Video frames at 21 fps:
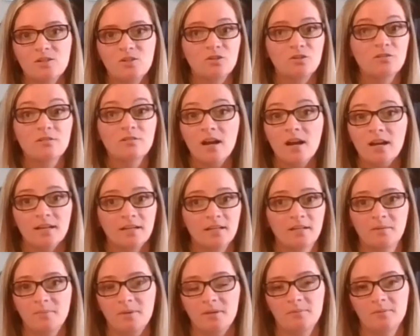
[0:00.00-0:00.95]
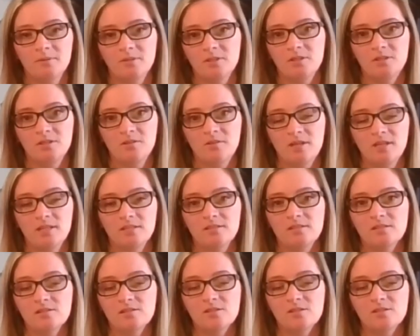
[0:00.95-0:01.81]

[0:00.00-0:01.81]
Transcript: you're not going to be able to do this.